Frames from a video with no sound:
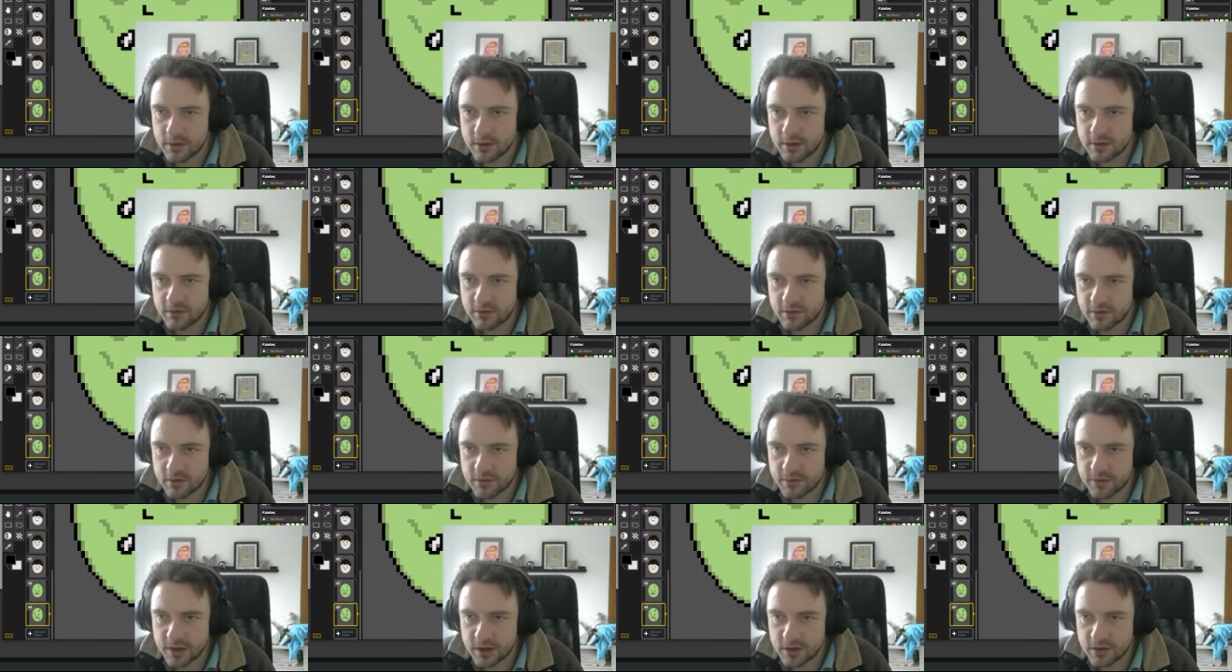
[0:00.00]
sort
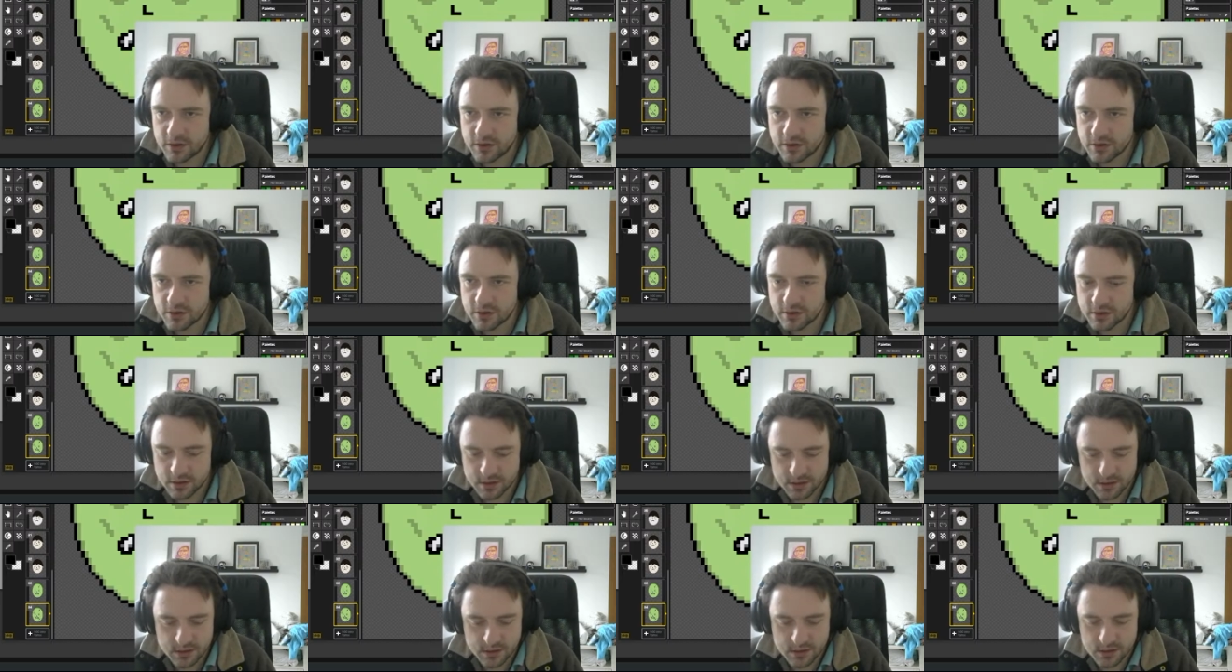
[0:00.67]
of injured. So
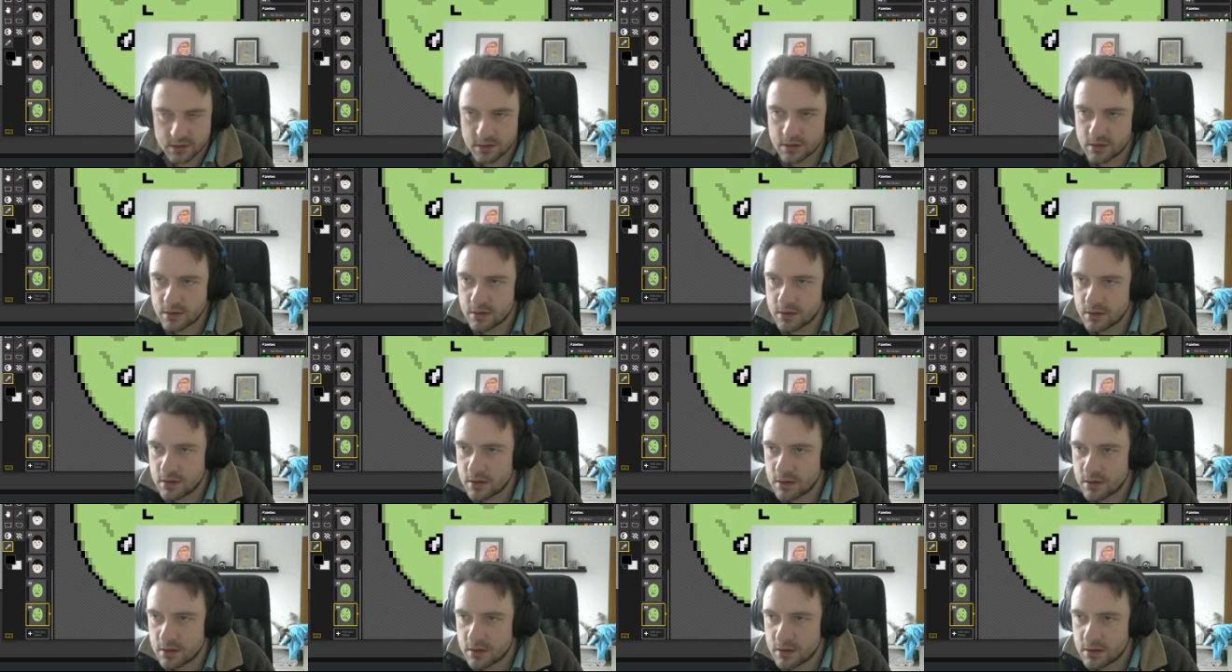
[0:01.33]

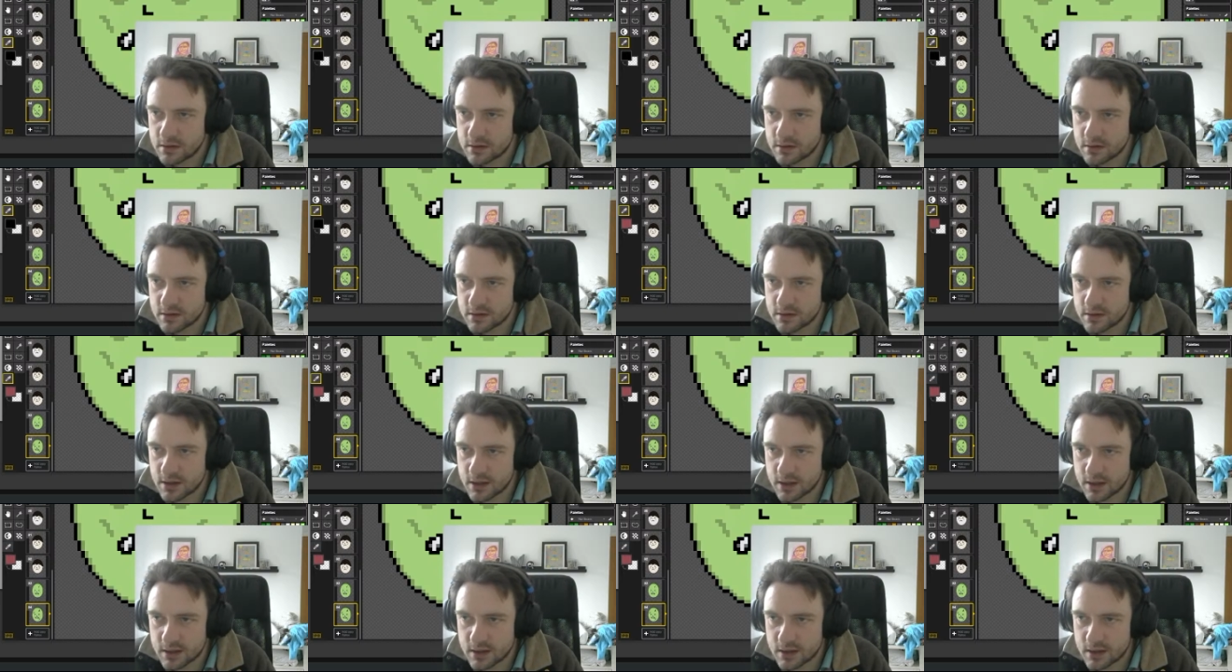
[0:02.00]
let's
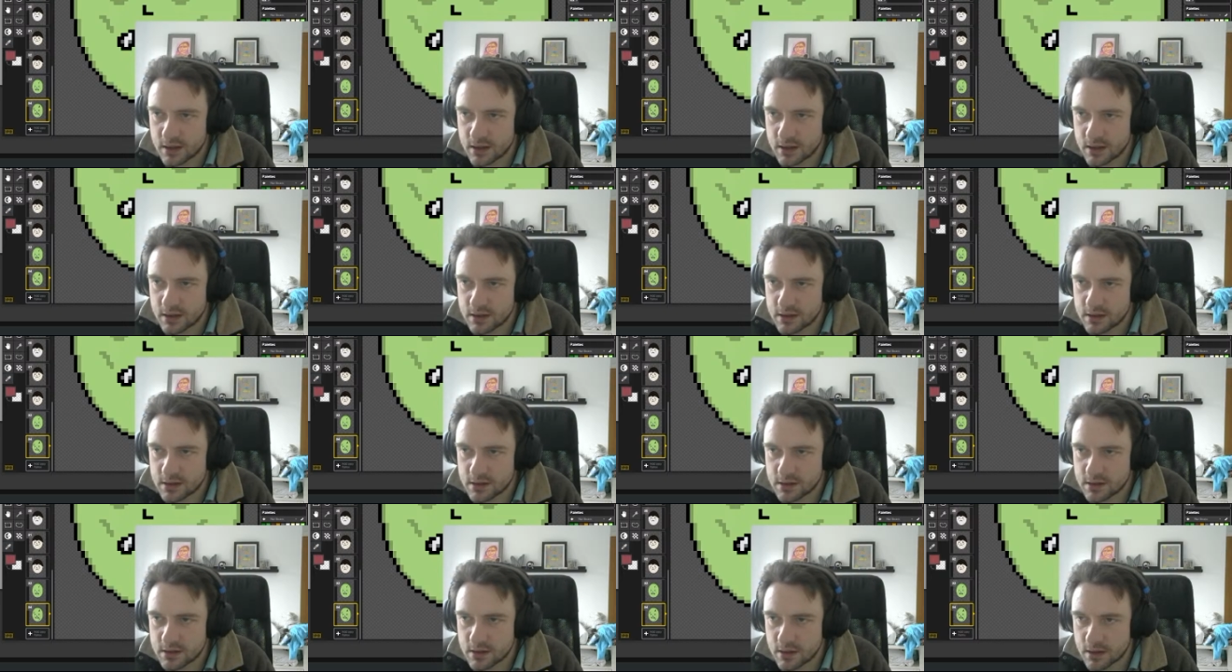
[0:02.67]
take
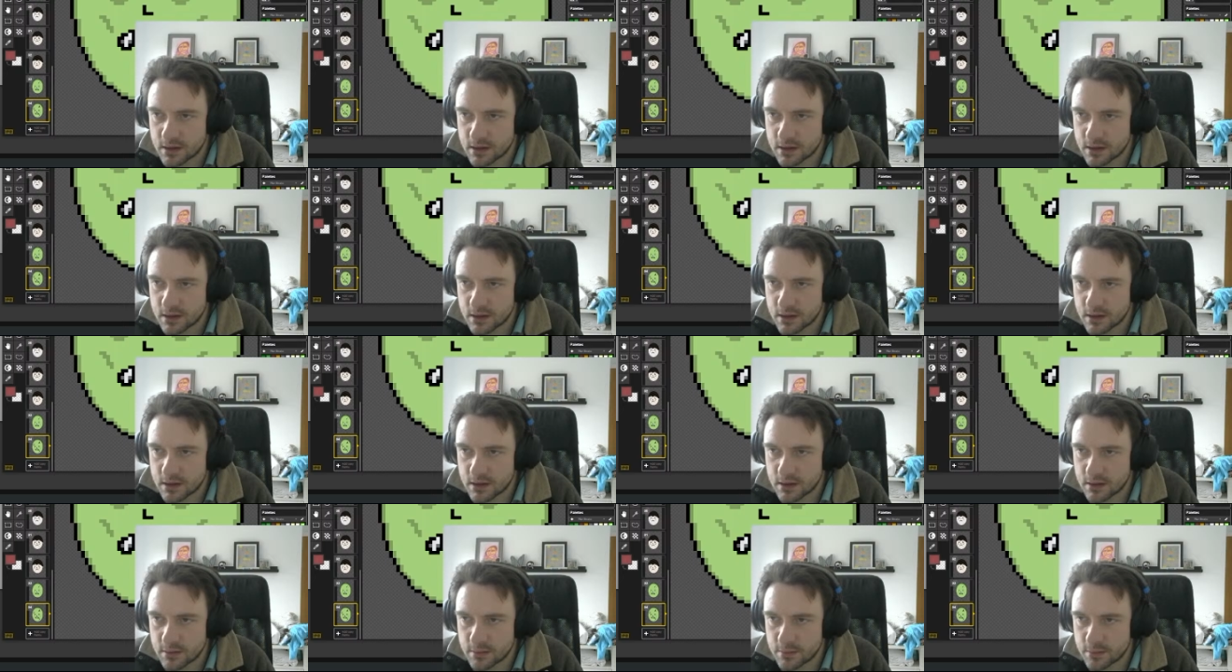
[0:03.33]
this
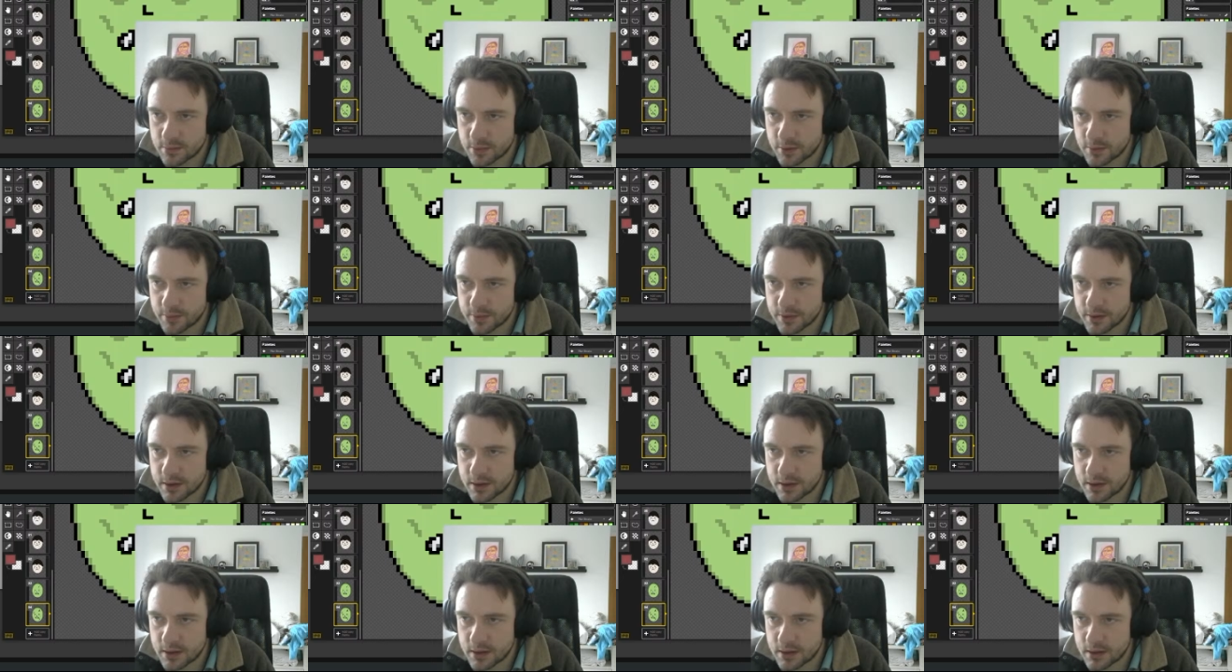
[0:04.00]
and pop it
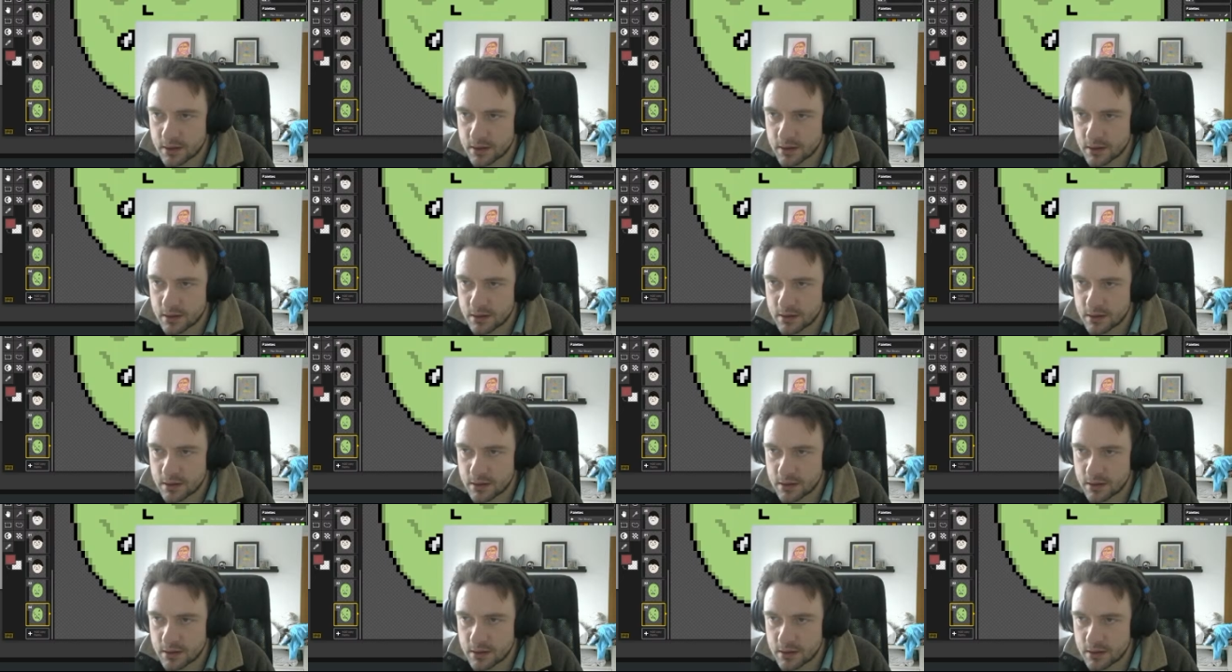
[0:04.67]
here.